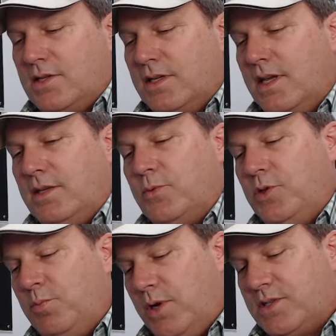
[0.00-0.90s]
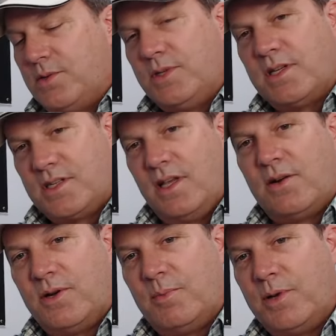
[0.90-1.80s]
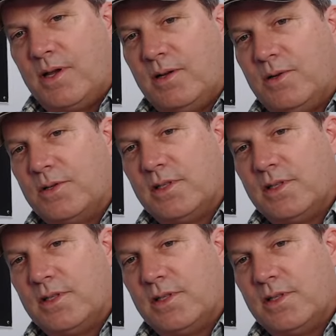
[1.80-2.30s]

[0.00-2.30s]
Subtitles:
when you press on the accelerator pedal on